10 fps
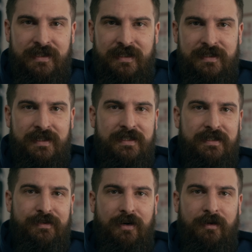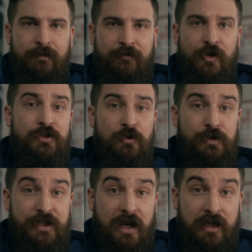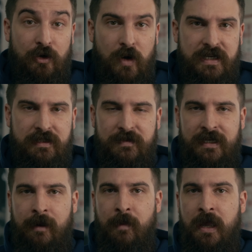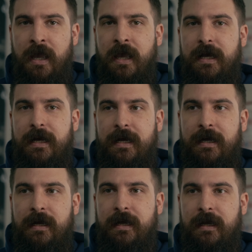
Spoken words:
since this is our first tool talk in quite some time, and